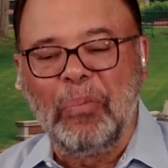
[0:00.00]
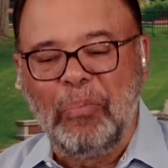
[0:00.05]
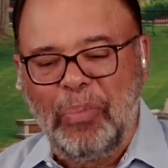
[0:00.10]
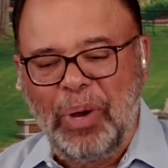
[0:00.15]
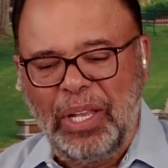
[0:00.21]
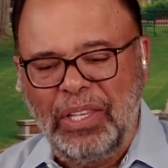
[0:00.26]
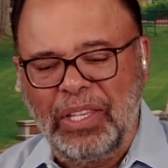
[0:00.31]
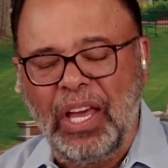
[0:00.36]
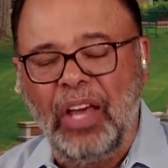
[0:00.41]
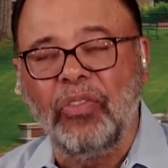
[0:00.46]

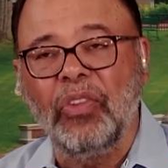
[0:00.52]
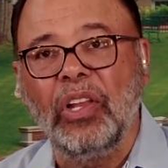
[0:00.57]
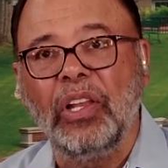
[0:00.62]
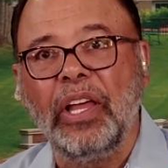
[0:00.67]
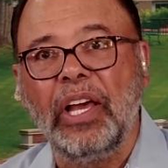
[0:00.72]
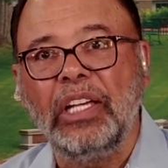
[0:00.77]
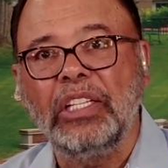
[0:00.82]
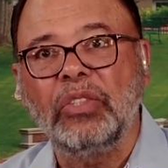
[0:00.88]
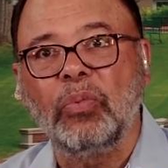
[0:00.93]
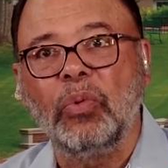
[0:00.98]
but
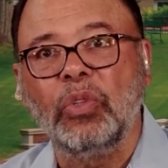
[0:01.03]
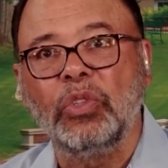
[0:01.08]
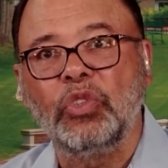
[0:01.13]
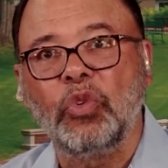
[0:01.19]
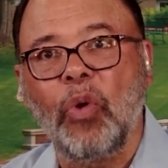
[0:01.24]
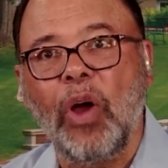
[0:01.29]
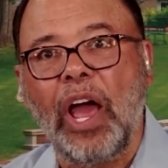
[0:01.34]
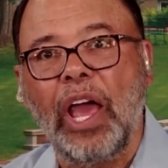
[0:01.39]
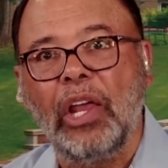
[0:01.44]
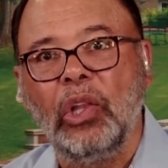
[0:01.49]
nonetheless, we'll
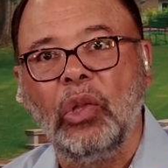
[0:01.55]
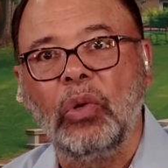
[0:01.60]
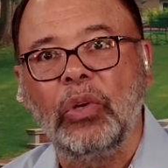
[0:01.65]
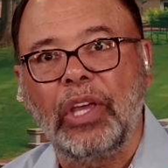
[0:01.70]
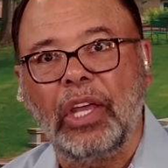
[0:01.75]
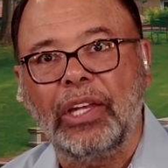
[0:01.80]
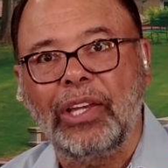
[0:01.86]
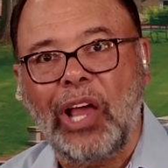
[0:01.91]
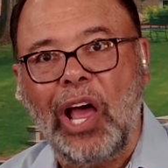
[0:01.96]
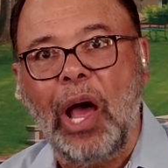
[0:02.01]
try and look
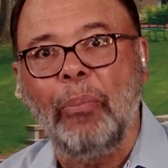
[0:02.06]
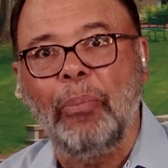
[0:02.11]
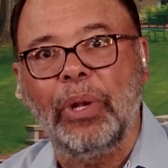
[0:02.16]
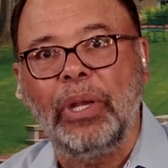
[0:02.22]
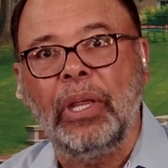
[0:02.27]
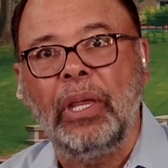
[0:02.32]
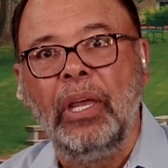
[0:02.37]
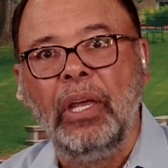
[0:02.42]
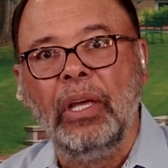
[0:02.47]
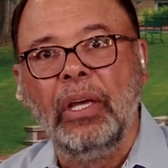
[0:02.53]
at
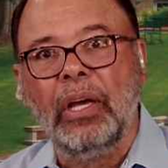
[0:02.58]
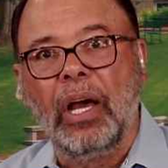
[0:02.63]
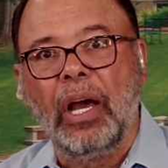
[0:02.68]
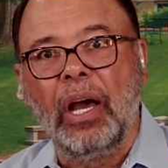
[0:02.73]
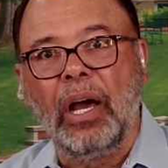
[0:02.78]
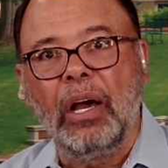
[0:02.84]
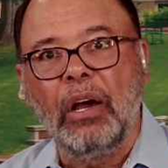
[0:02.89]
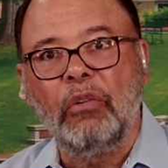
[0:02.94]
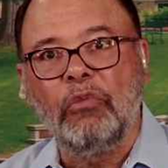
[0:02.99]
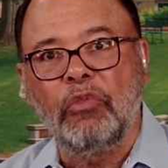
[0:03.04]
comedy
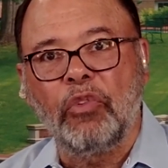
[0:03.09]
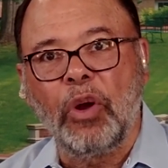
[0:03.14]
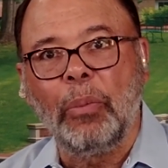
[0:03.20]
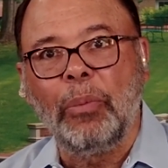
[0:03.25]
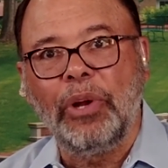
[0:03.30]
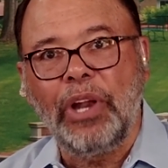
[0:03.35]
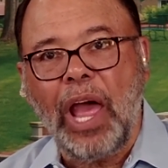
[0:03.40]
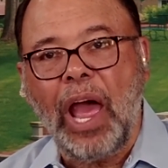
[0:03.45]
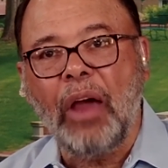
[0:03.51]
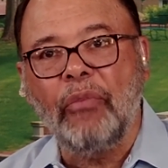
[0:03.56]
from
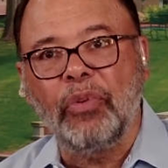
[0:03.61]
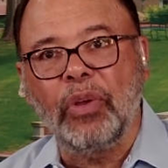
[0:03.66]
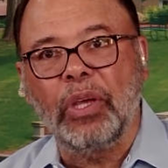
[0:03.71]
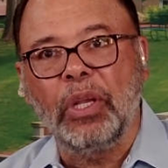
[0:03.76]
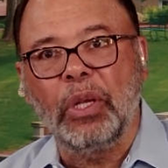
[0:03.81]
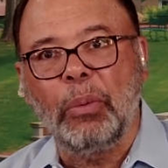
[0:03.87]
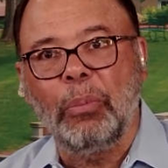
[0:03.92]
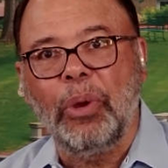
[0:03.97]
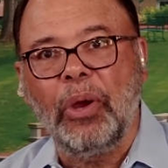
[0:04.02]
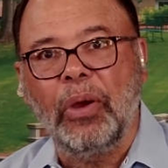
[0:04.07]
an
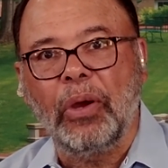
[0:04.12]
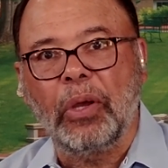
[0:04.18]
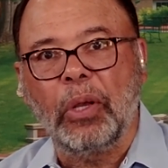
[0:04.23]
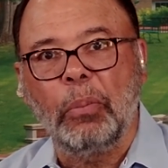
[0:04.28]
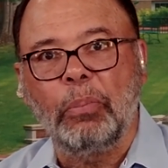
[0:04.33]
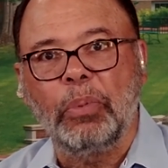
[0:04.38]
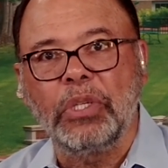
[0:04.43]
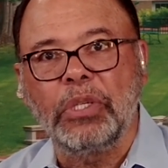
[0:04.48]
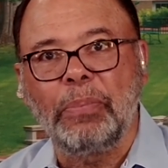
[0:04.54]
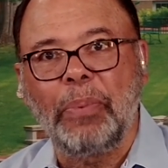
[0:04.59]
African-American
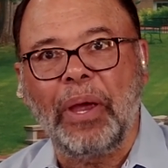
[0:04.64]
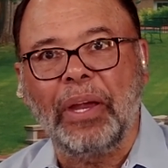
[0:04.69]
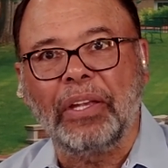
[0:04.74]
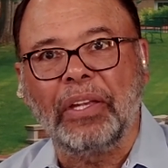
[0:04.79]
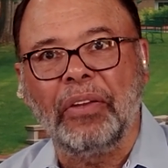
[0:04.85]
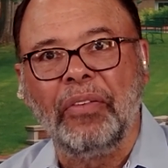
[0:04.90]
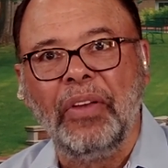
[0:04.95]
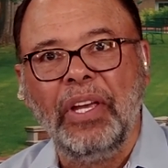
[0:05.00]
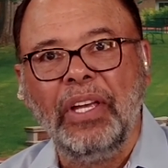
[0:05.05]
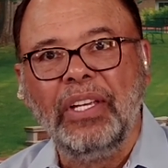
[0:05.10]
perspective.